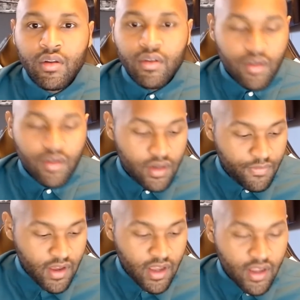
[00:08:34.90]
if
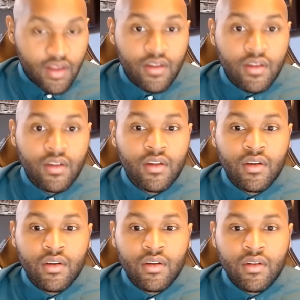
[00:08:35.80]
I
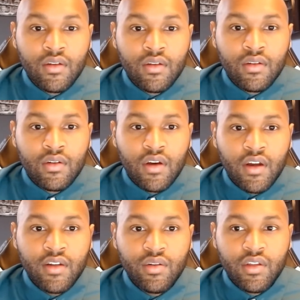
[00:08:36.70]
undo
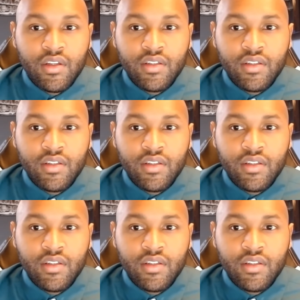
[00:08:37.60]
this,